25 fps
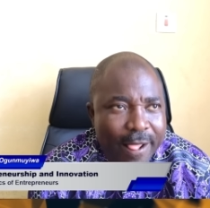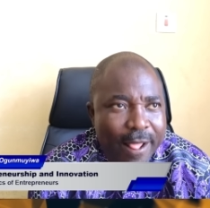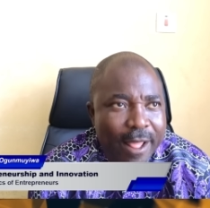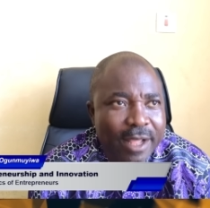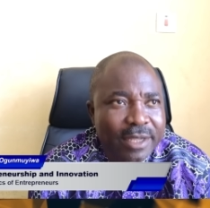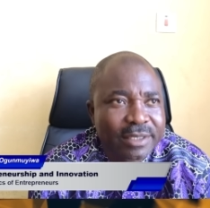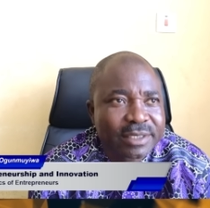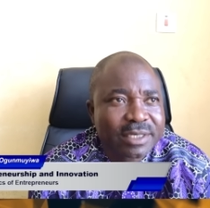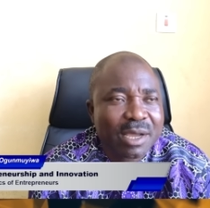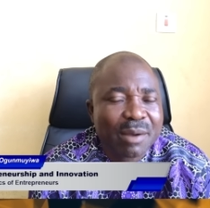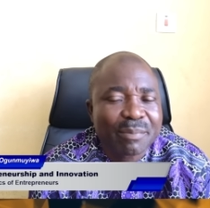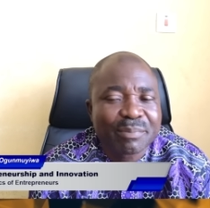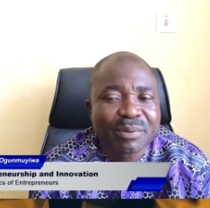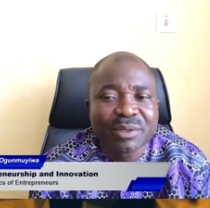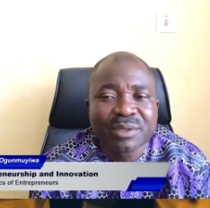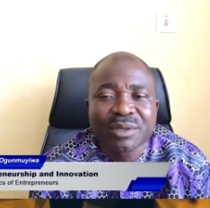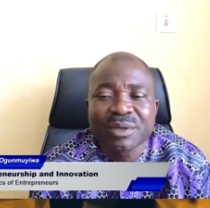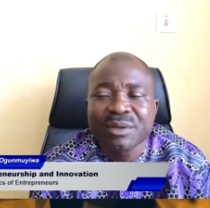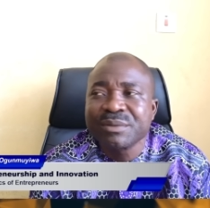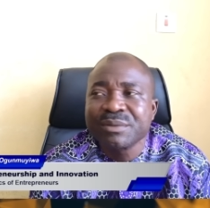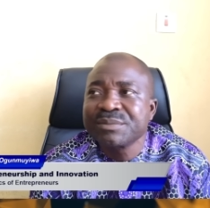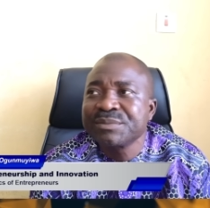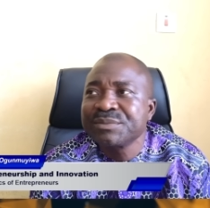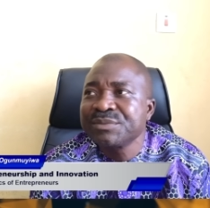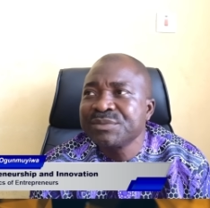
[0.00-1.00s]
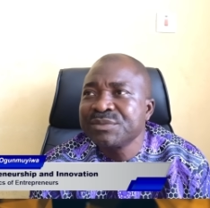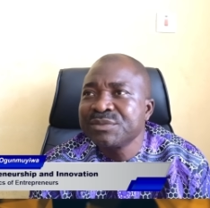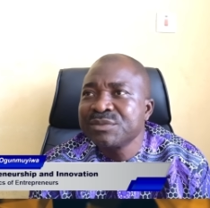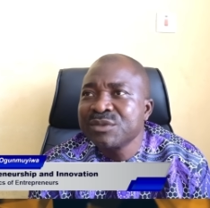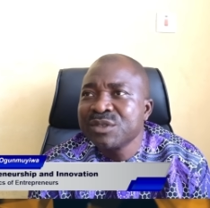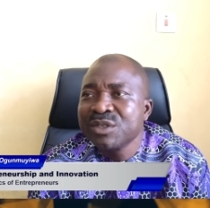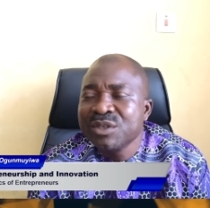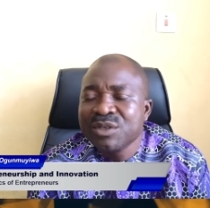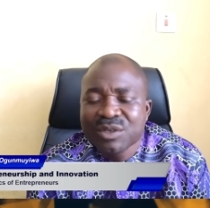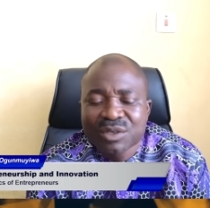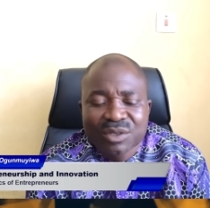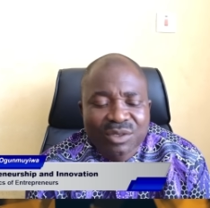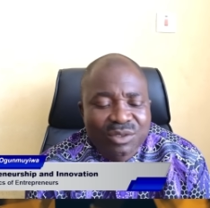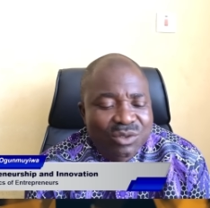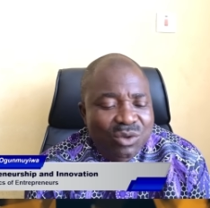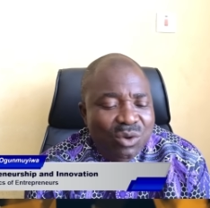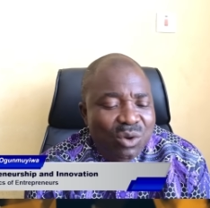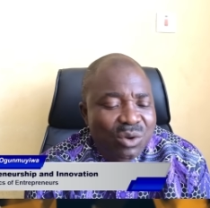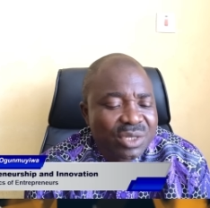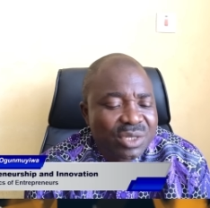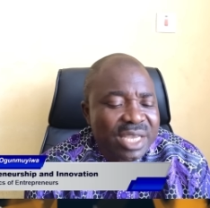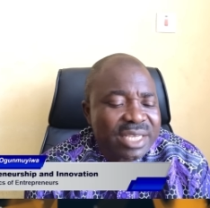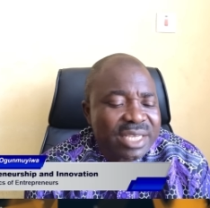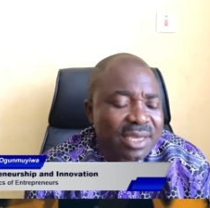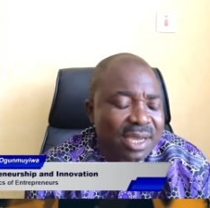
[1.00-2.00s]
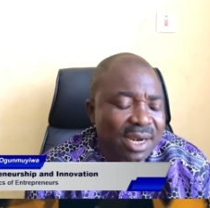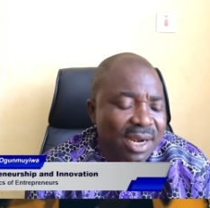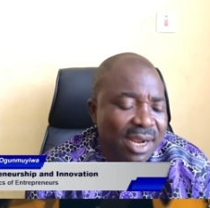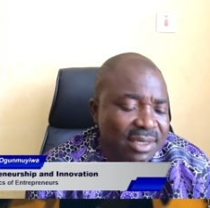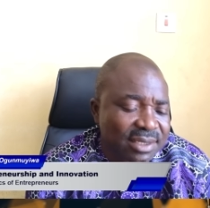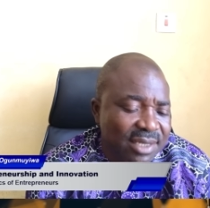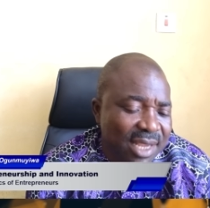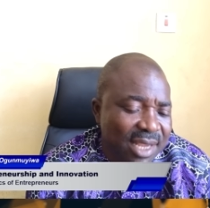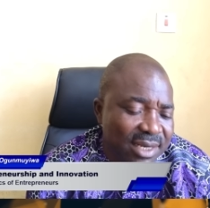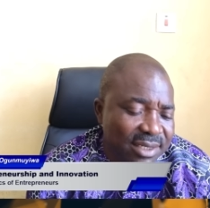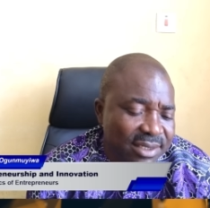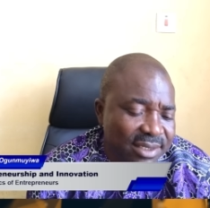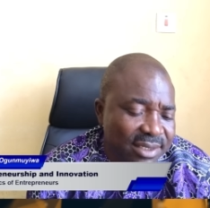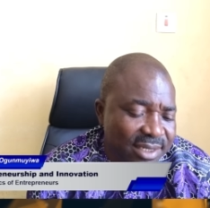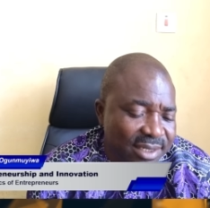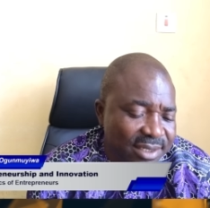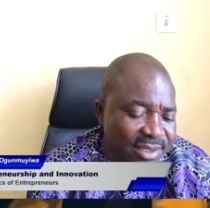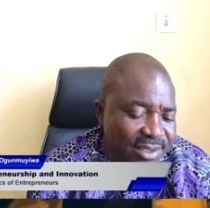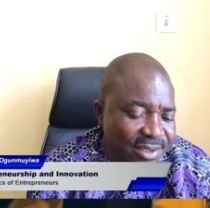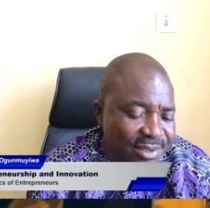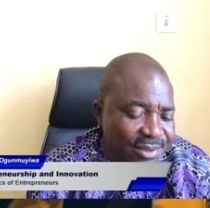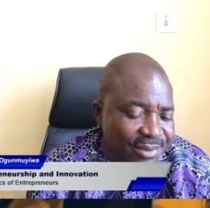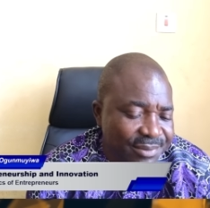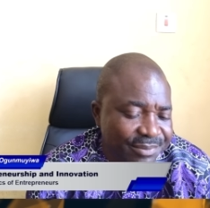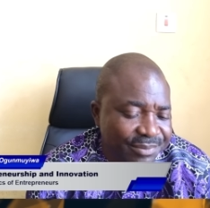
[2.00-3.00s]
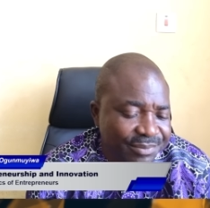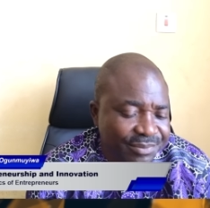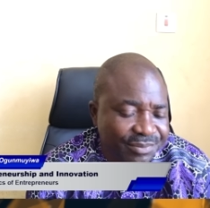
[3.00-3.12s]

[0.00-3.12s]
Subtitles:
entrepreneur. So these characteristics,